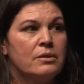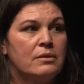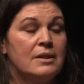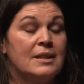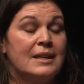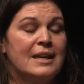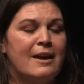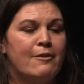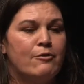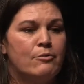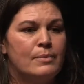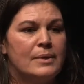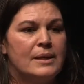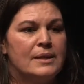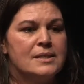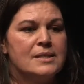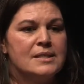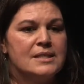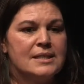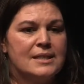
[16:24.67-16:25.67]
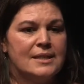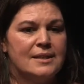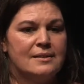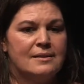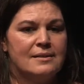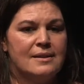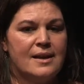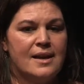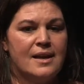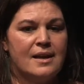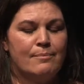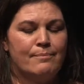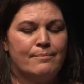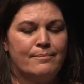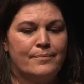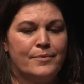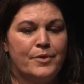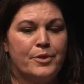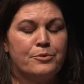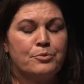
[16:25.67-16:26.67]
the government
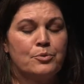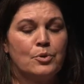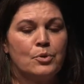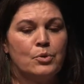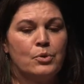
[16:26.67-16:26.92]
and through